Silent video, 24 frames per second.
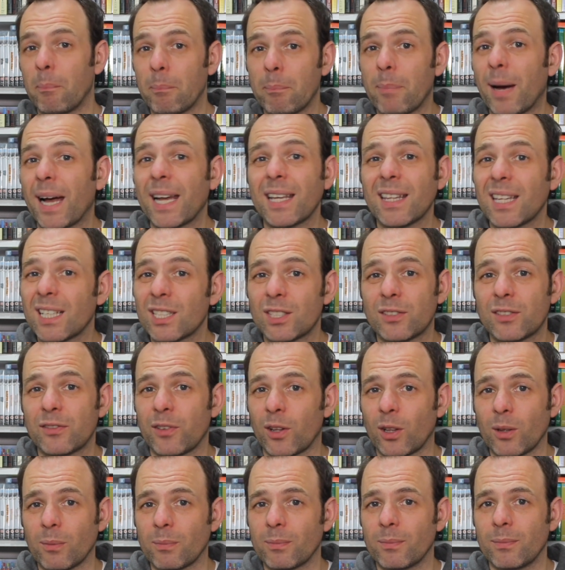Buy this
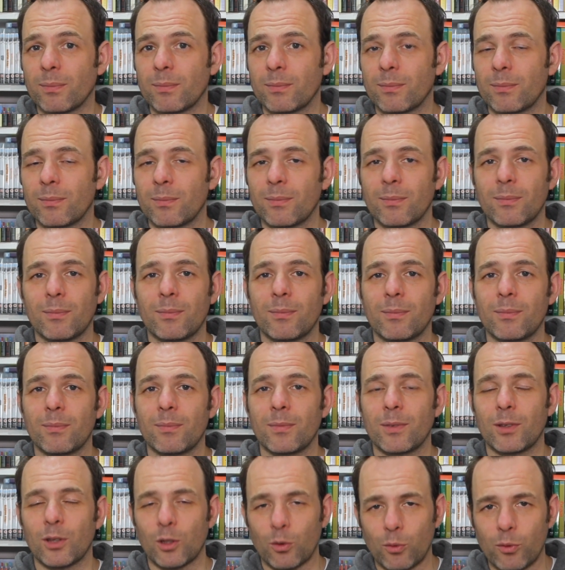film.
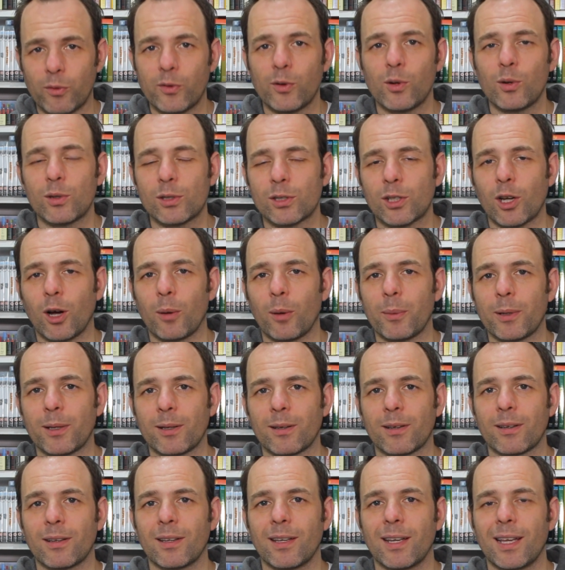The review is coming.
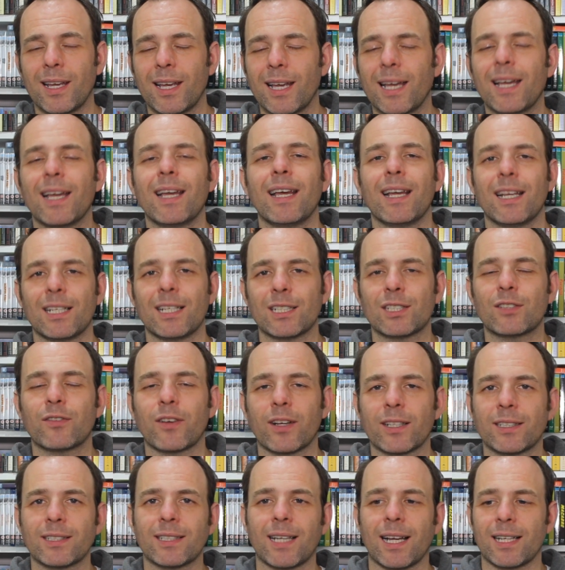It's
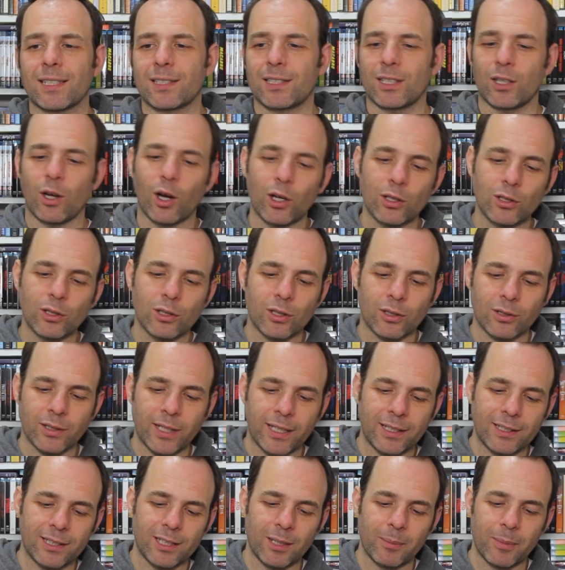fantastic. Under
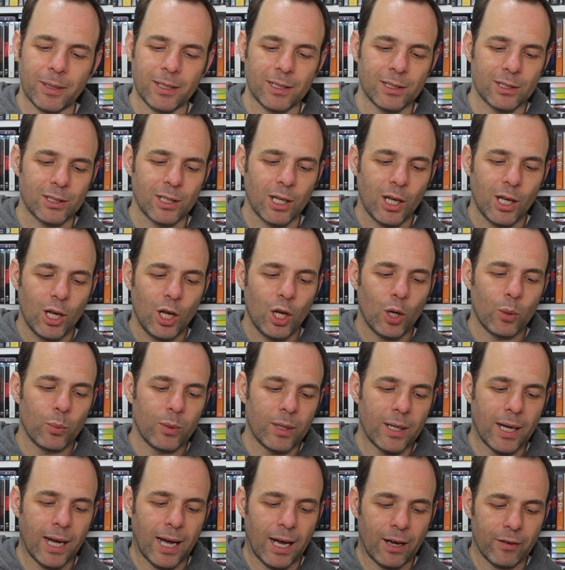90 minutes,
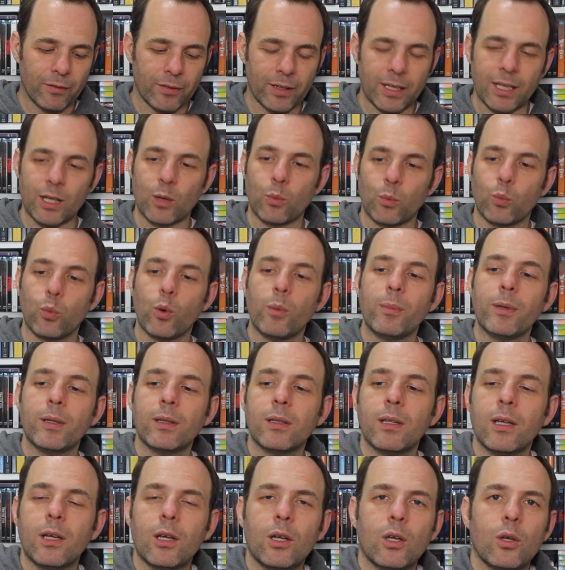we have a
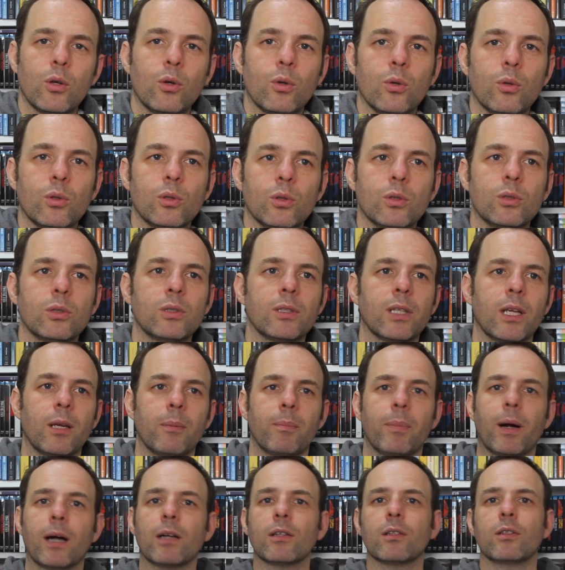woman whose
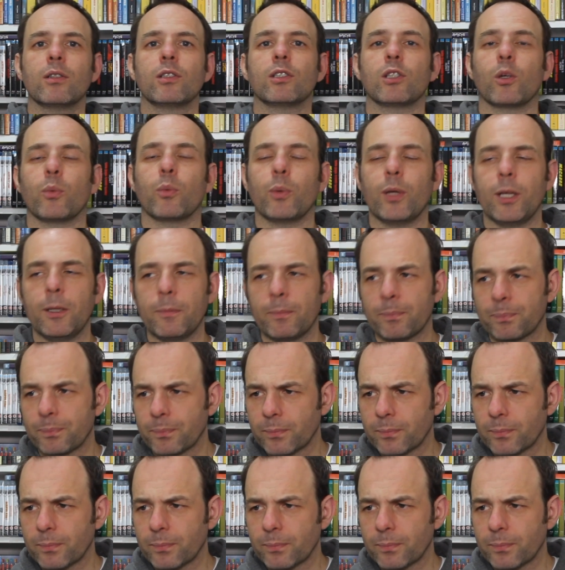partner is away.